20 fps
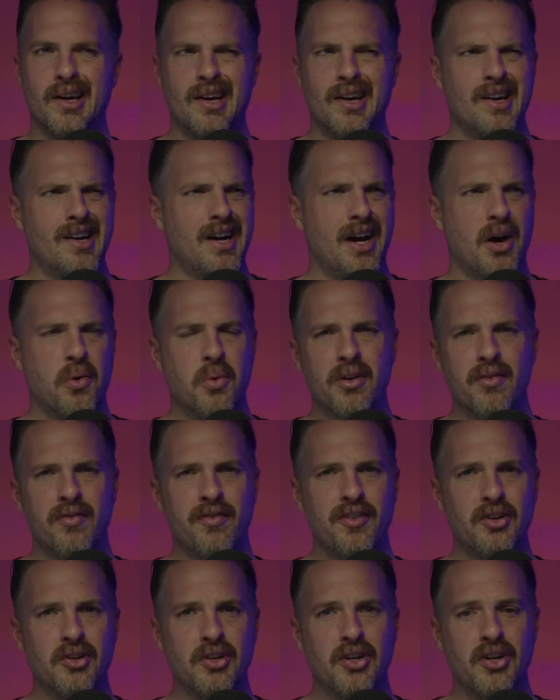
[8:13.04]
I want to
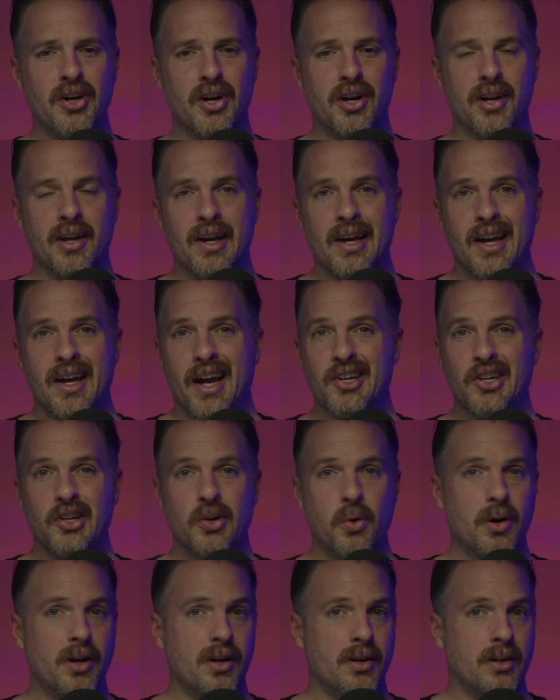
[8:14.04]
feel good. And you know
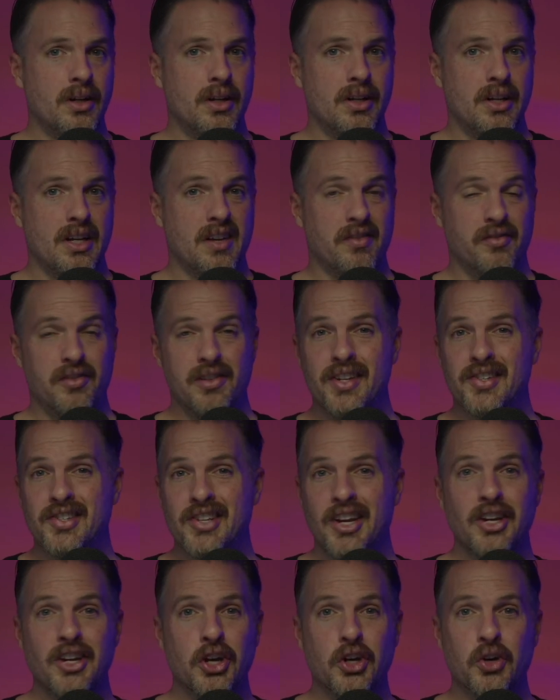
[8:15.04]
what? If
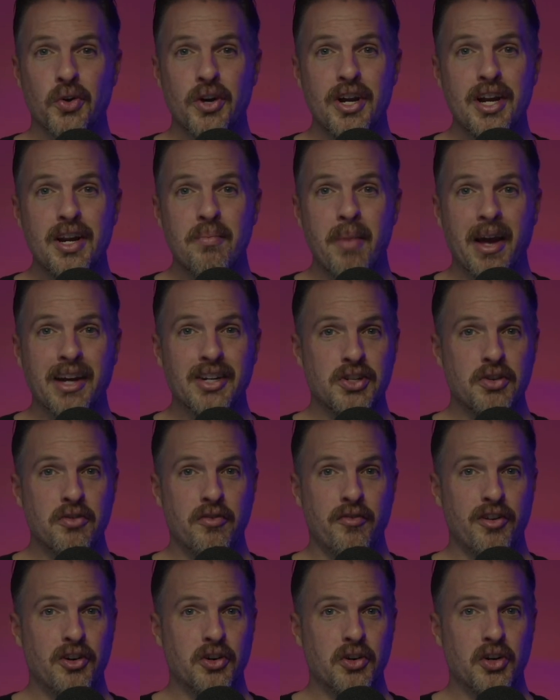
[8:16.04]
listening to Creed makes you
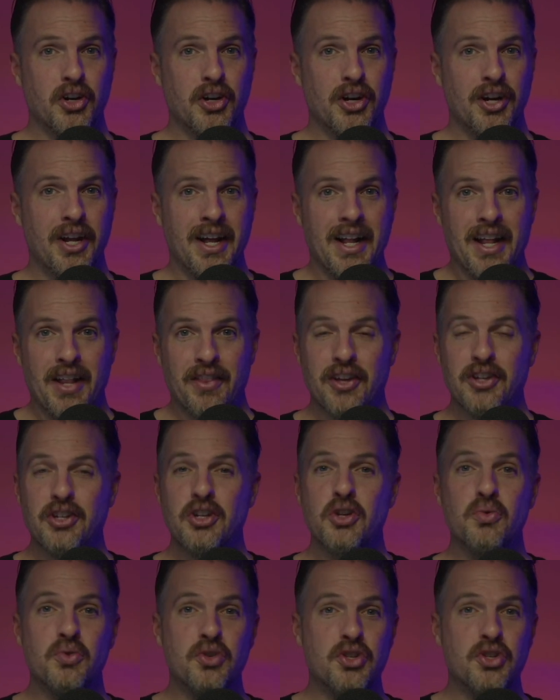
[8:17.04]
feel good, then
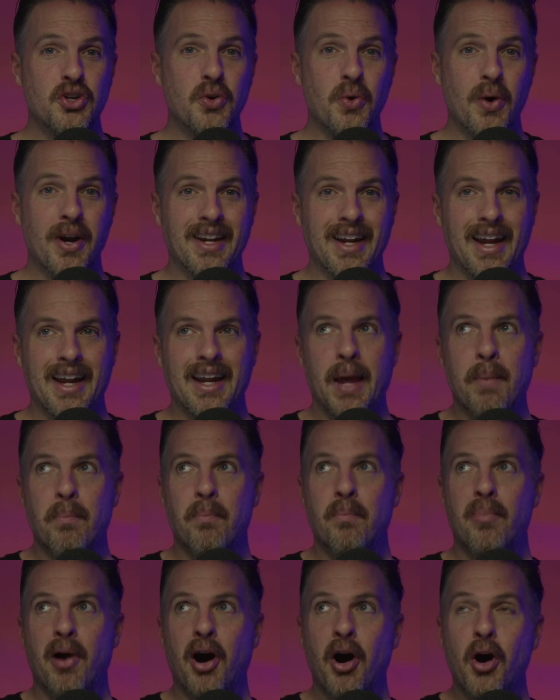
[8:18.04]
you do it in a
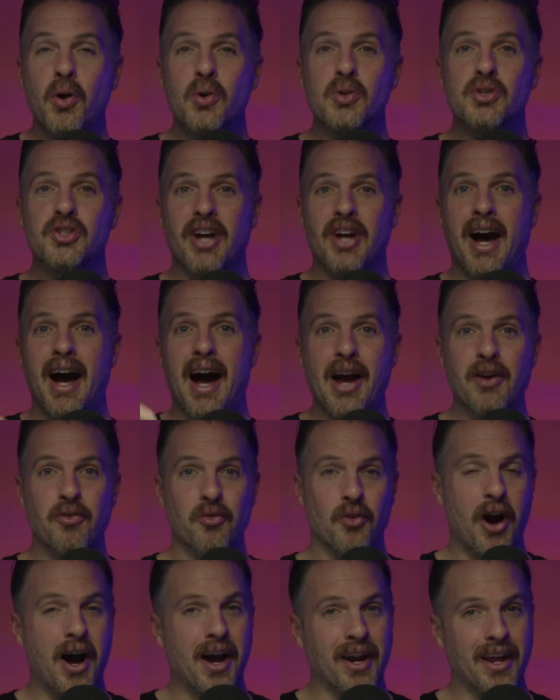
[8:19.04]

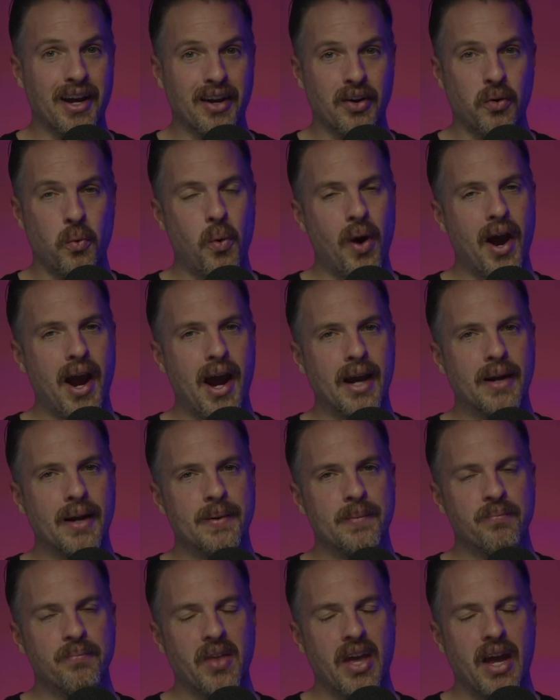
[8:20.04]
post-ironic way.
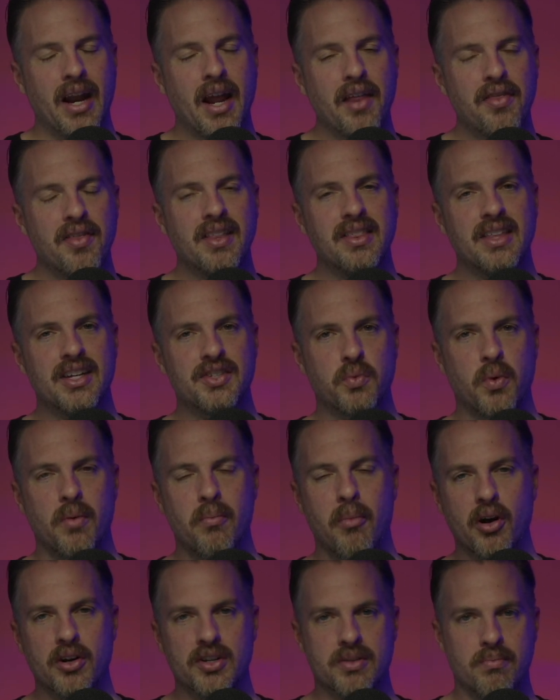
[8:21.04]
And I think that's what
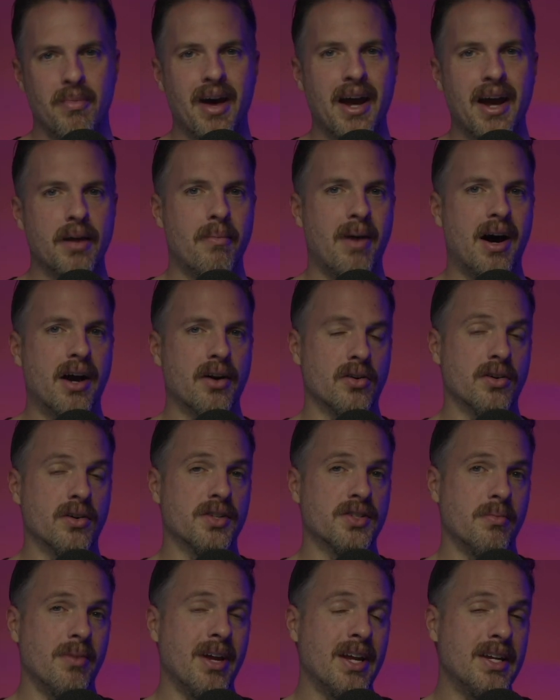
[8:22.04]
marks
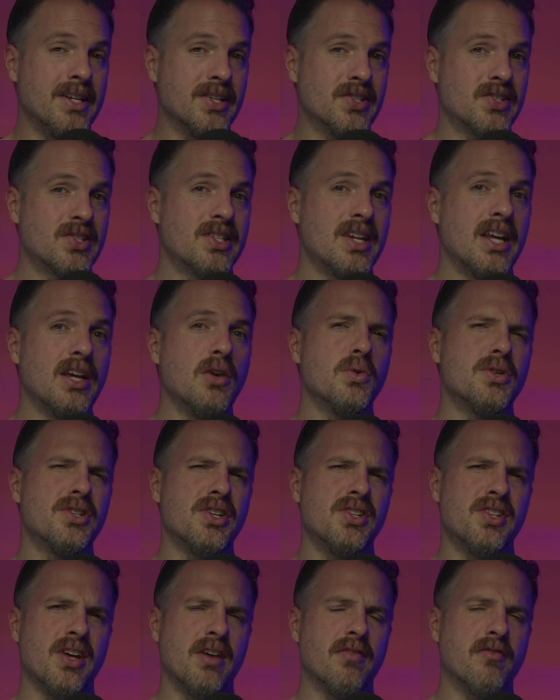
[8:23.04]
metamodernism and
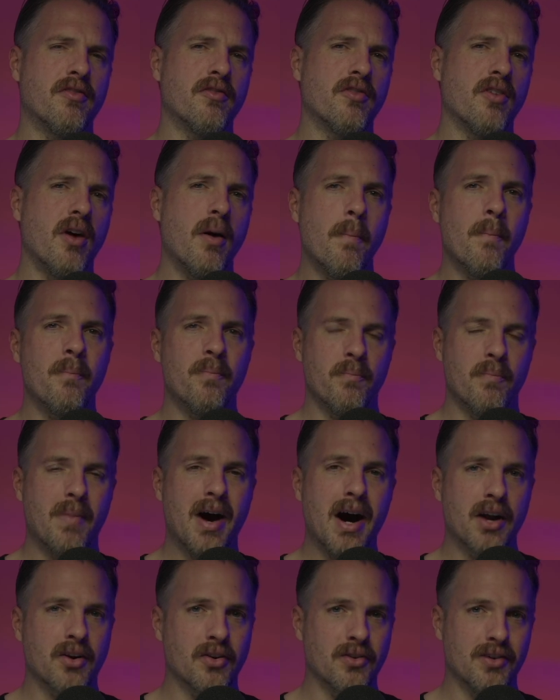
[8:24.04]
distinguishes it from
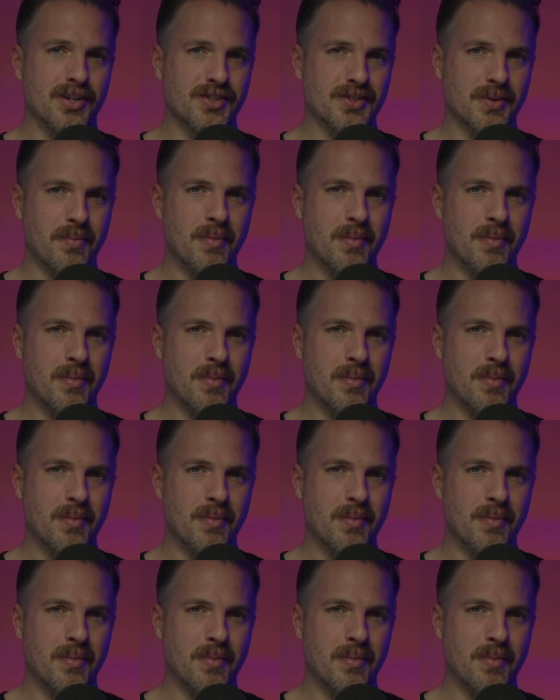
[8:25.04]
modernism.